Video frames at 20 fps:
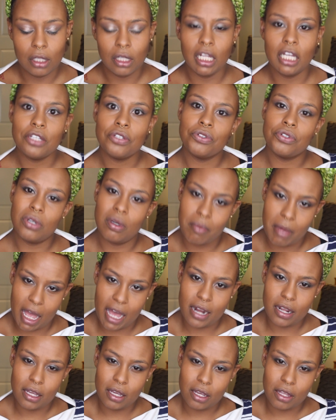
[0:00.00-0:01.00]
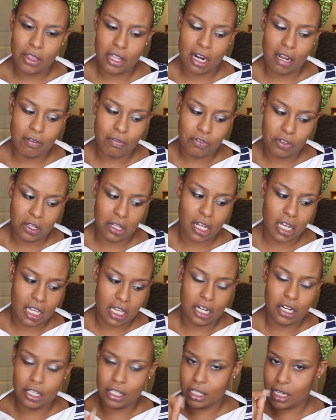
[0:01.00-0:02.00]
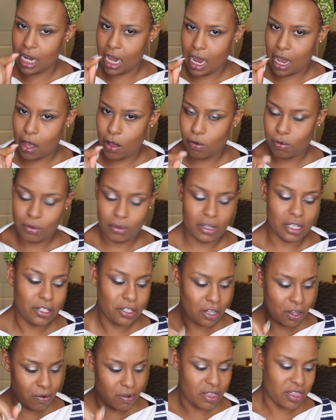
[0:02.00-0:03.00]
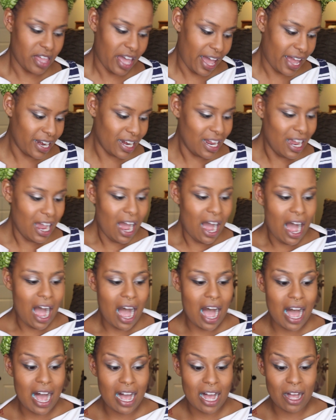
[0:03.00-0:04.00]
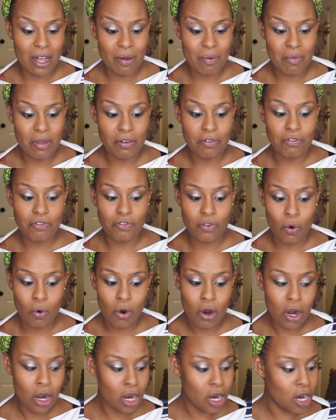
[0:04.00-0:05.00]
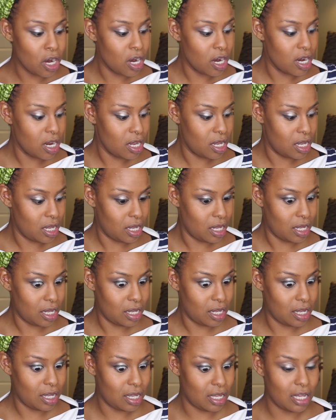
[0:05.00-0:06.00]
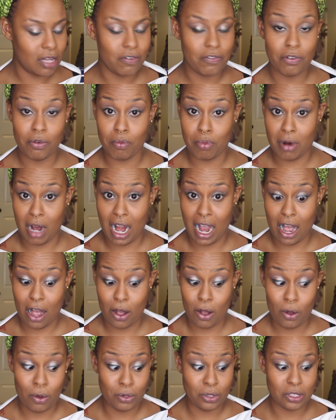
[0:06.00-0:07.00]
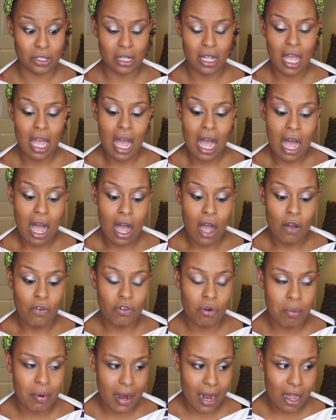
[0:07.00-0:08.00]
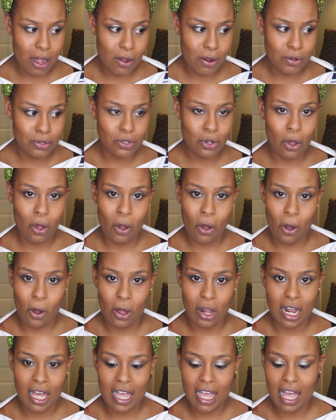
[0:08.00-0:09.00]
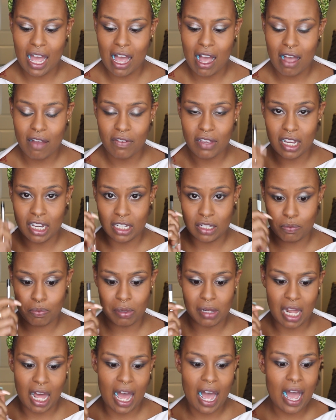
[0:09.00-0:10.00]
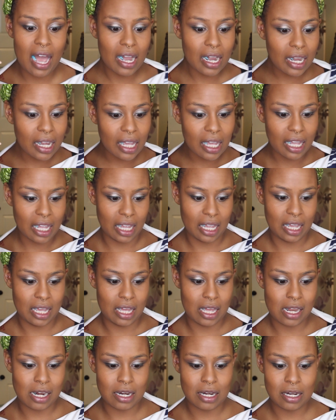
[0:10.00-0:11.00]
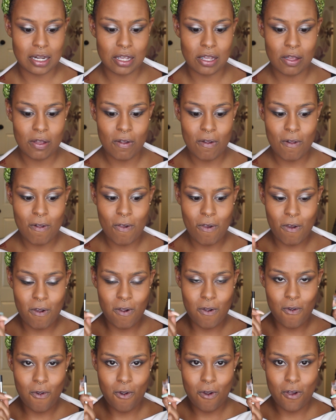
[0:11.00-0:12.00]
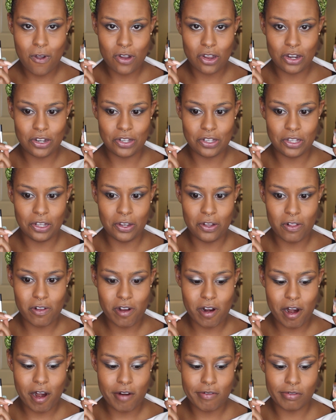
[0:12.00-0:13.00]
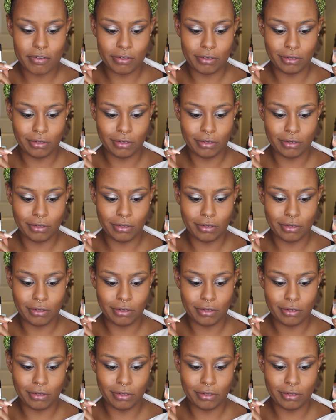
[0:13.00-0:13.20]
less traumatic than I feel like it is now. Let's go with that. For brows. For brows, all I have is black and concealer.